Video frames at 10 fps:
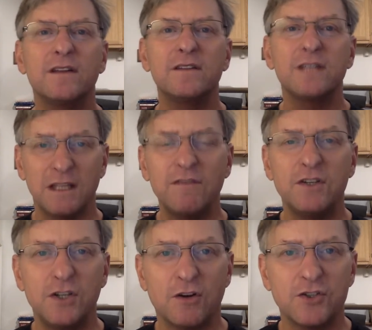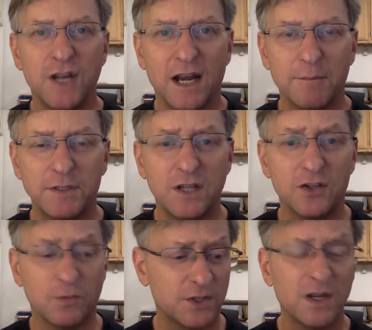to living to your genetic
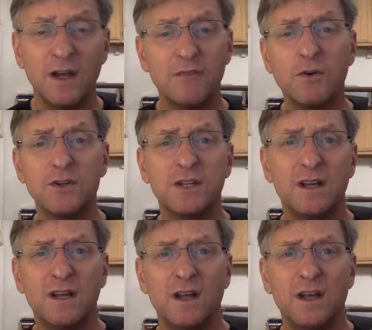potential, which, of course,